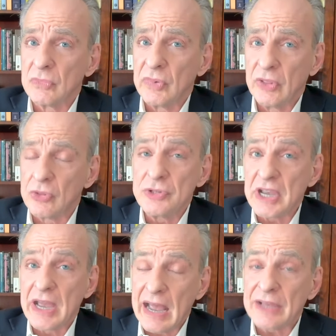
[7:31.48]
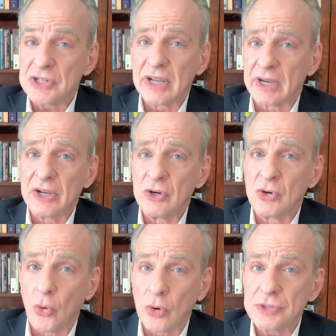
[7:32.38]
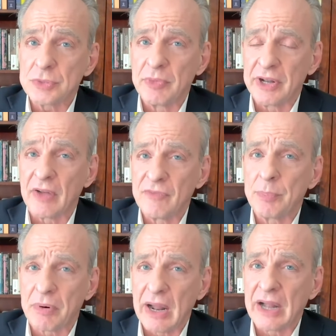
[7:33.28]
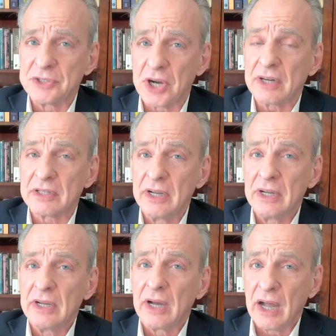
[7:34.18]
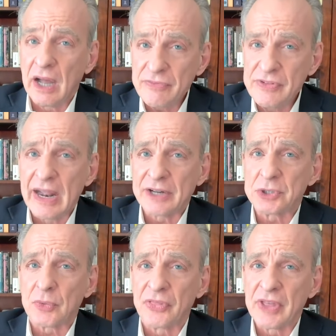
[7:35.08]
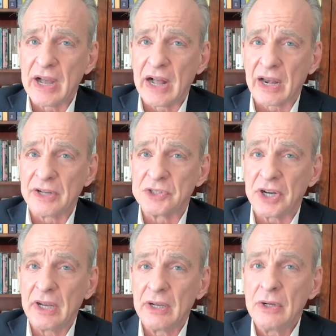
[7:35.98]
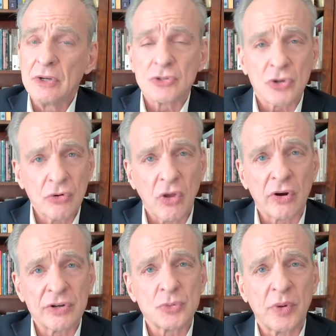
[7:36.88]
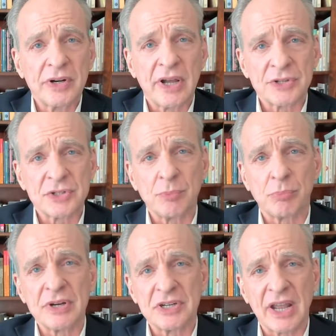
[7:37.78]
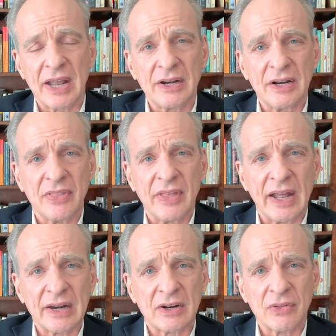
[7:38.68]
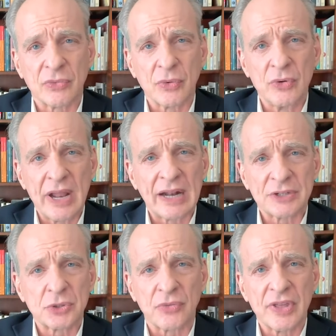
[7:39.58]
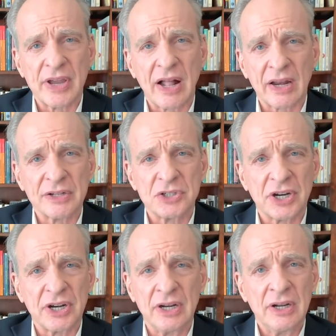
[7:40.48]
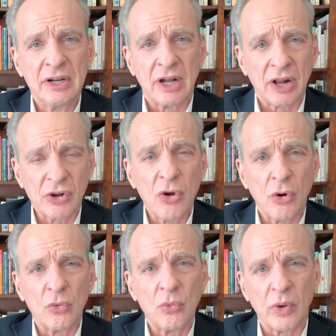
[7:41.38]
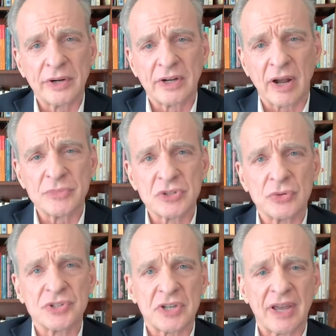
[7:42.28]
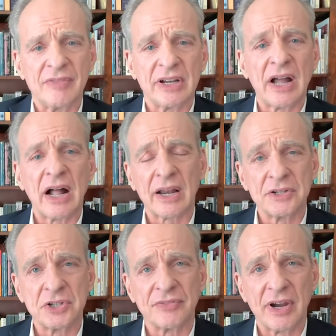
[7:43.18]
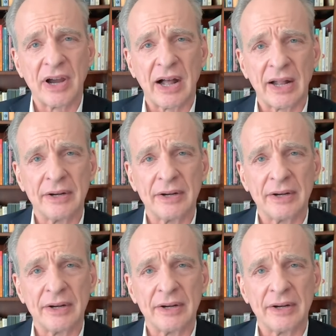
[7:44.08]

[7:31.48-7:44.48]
enthusiastic endorsement of the project of natural theology, so long as one doesn't pretend that through natural theology alone one comes to a saving knowledge of God.